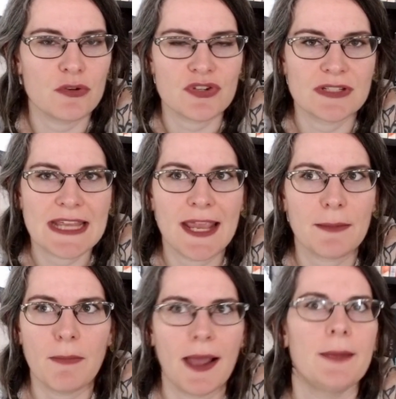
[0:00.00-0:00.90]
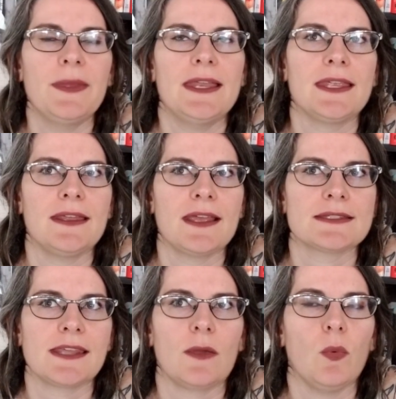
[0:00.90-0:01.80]
should take my opinion
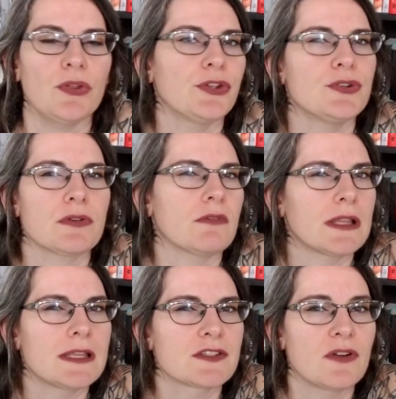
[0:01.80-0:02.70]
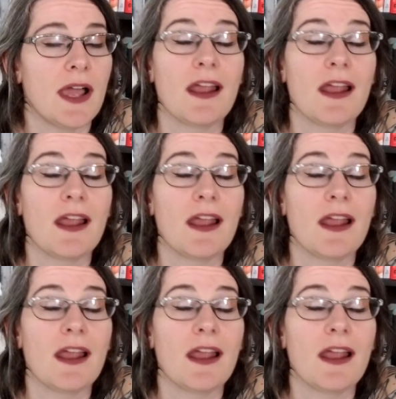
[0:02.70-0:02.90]
as like whether you should read this or not.